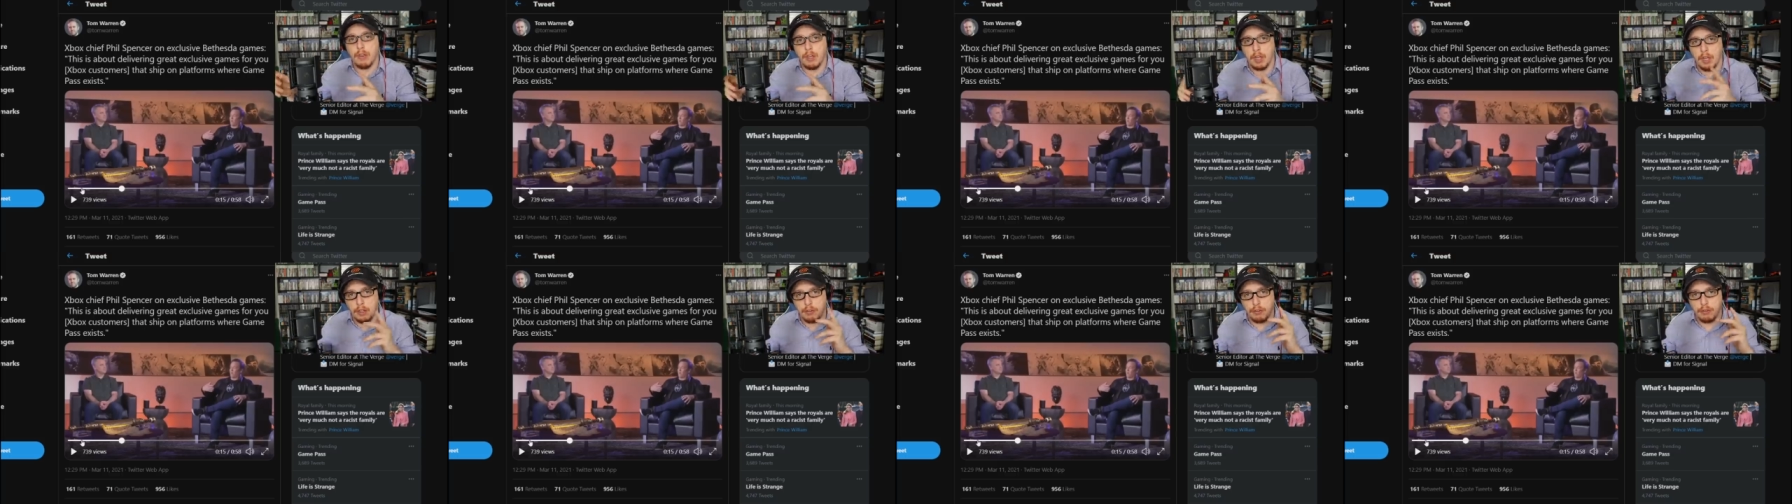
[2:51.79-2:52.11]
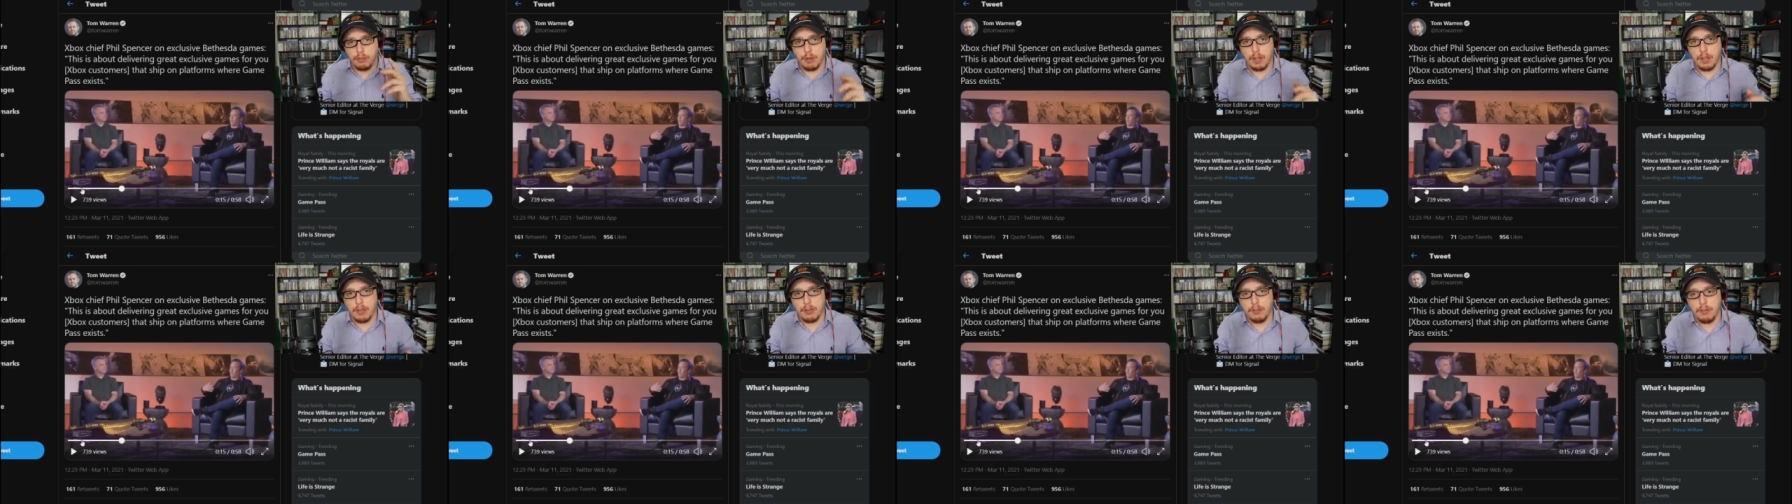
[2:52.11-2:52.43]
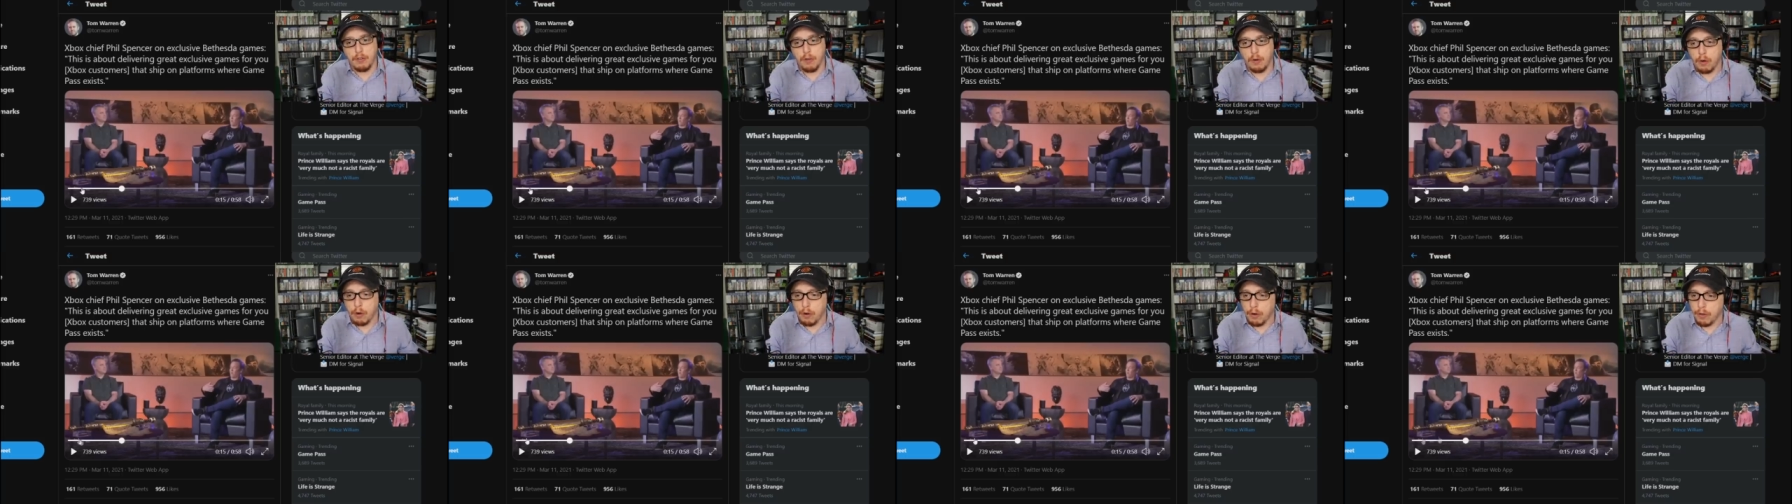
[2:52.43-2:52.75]
contracts
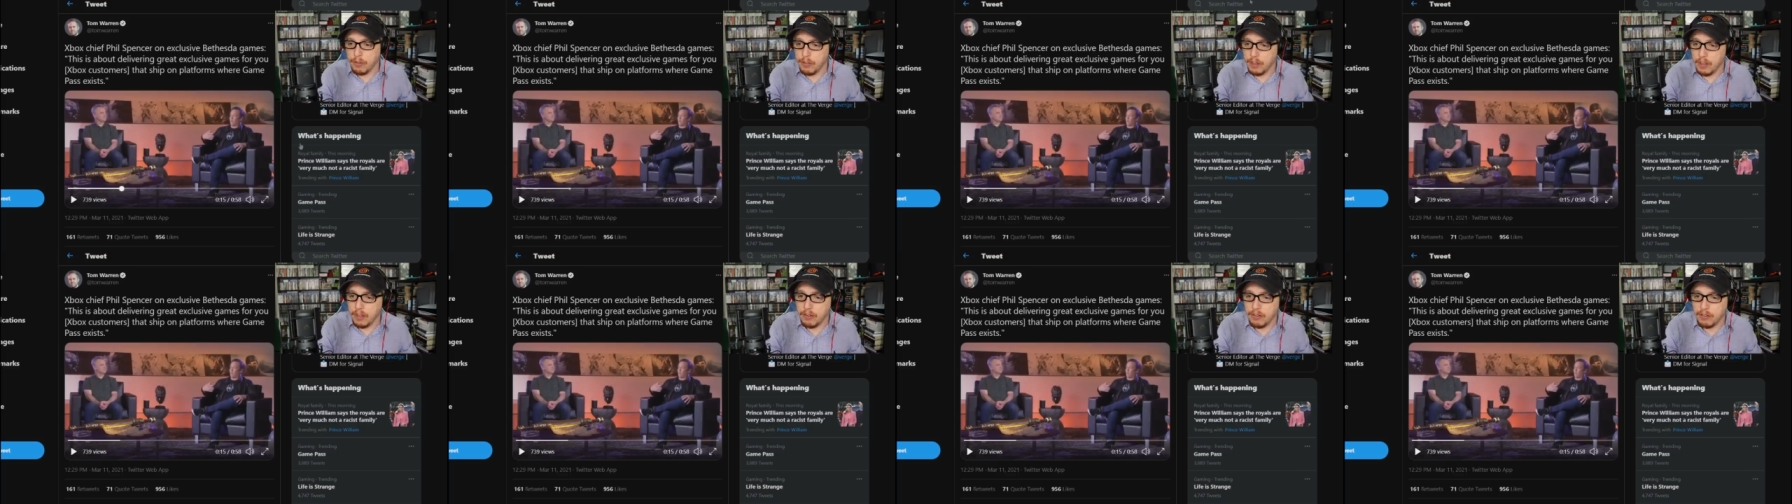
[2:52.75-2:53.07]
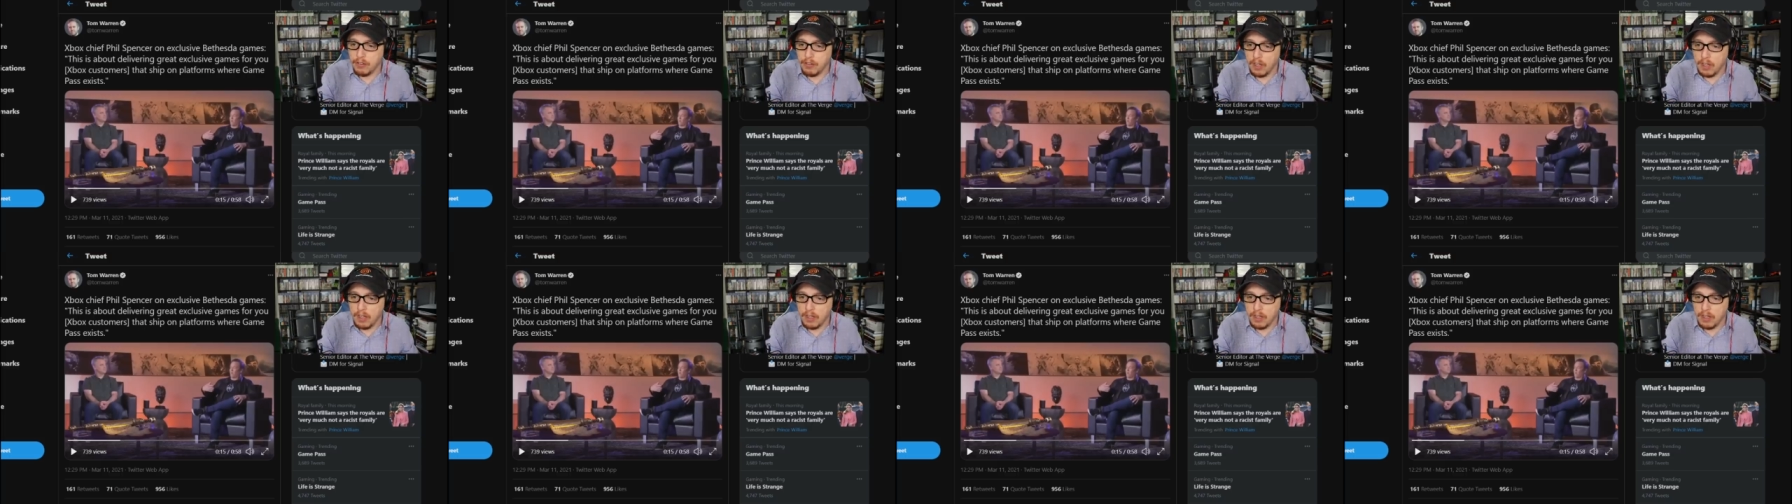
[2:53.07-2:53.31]
for. Things